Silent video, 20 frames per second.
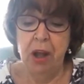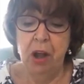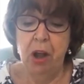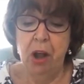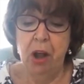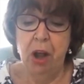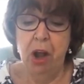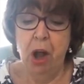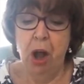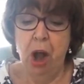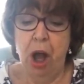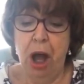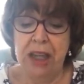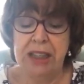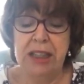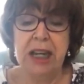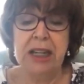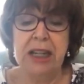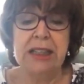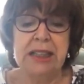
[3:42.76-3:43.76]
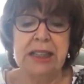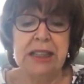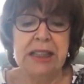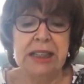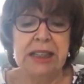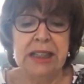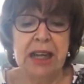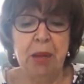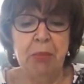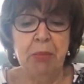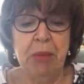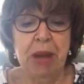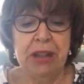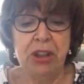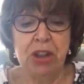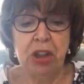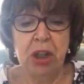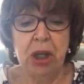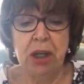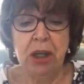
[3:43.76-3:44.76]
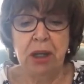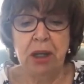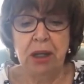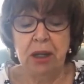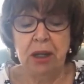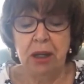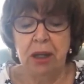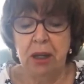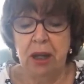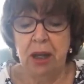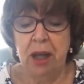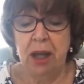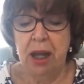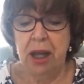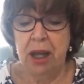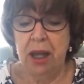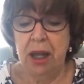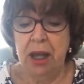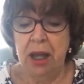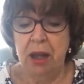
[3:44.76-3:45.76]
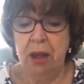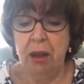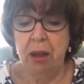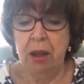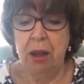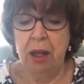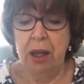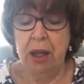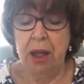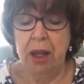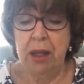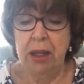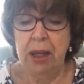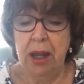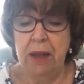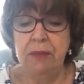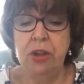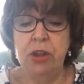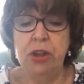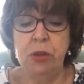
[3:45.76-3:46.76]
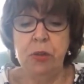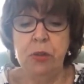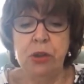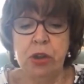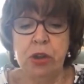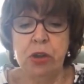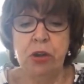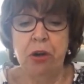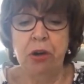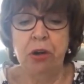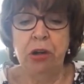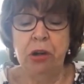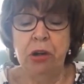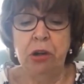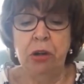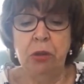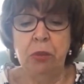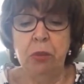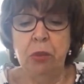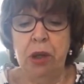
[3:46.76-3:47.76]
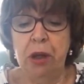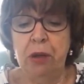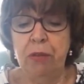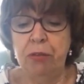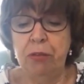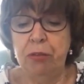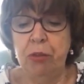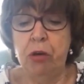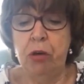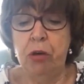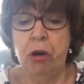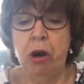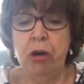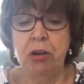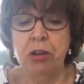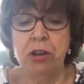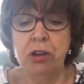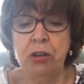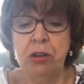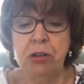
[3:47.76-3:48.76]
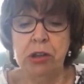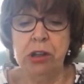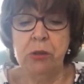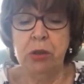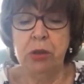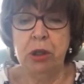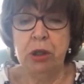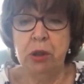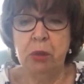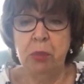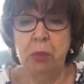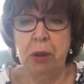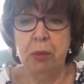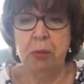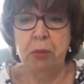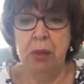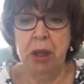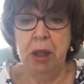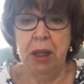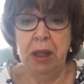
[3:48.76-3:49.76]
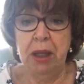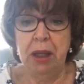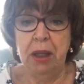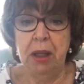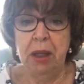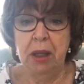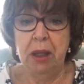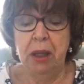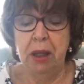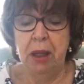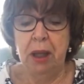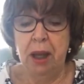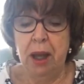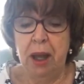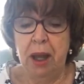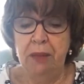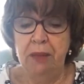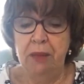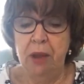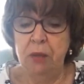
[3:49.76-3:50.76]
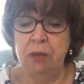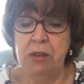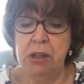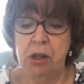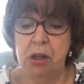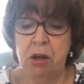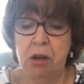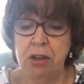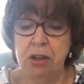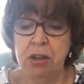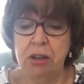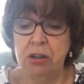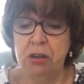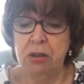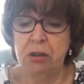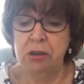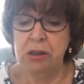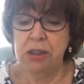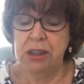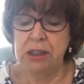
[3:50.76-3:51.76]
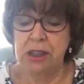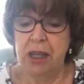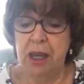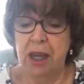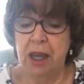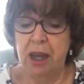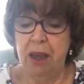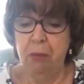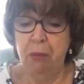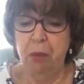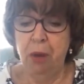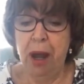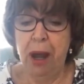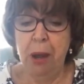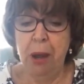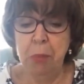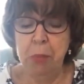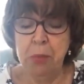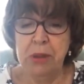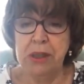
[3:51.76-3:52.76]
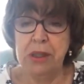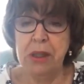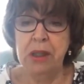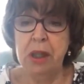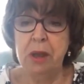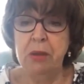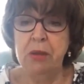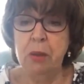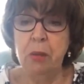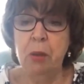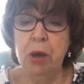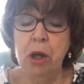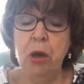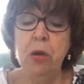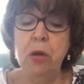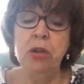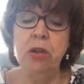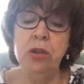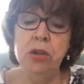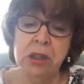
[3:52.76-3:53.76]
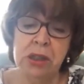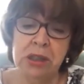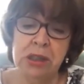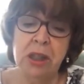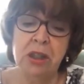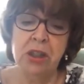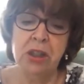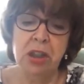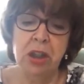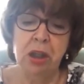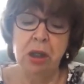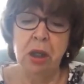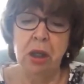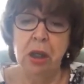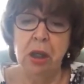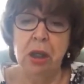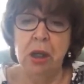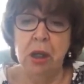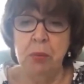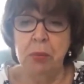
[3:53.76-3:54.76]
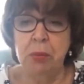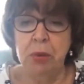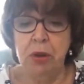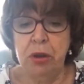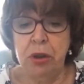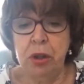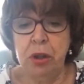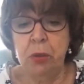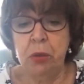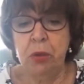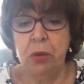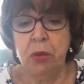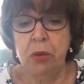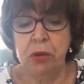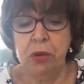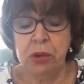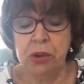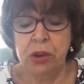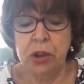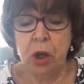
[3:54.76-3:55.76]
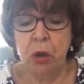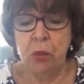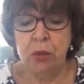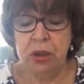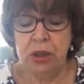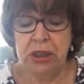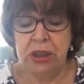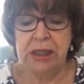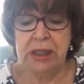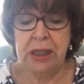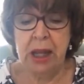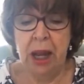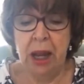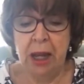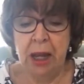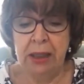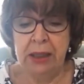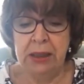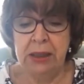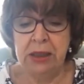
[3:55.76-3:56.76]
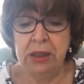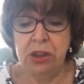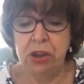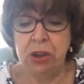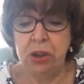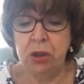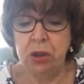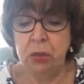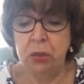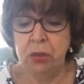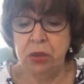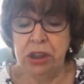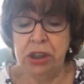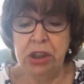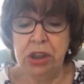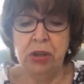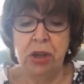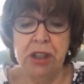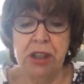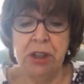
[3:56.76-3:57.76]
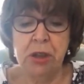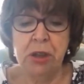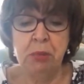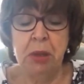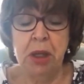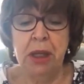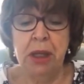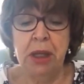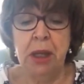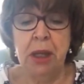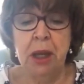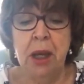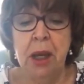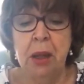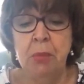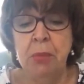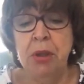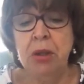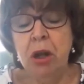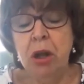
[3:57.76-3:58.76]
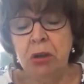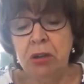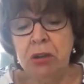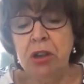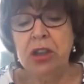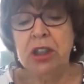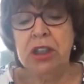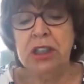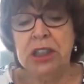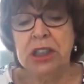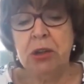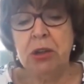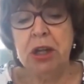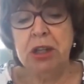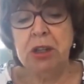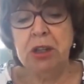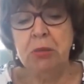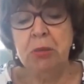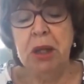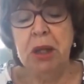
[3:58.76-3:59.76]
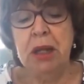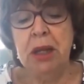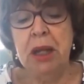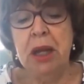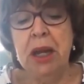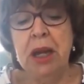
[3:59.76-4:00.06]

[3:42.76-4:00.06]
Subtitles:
attacks this time last year in the Jewish Chronicle, where four articles were written about me. And those articles were absolutely, they were ludicrous, actually, but they were also designed to discredit me, but not just discredit me,